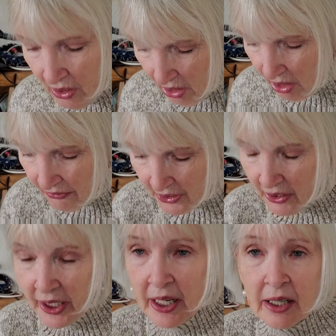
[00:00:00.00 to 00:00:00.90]
are
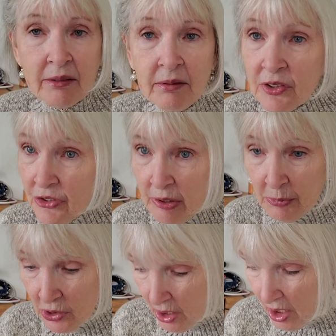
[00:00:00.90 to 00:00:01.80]
variegated. Some
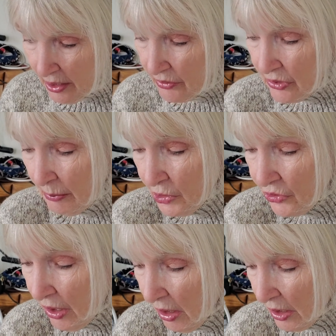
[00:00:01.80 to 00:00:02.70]
are not. Some are
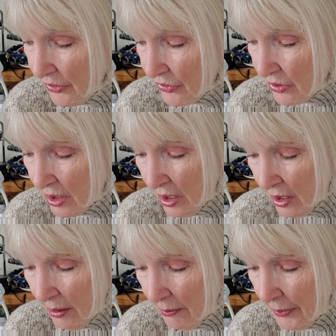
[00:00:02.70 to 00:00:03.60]
solids.
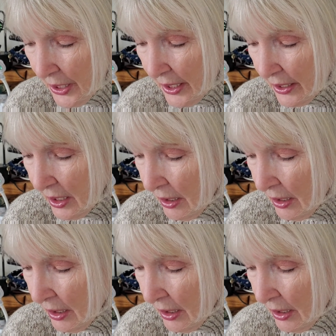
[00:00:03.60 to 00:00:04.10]
But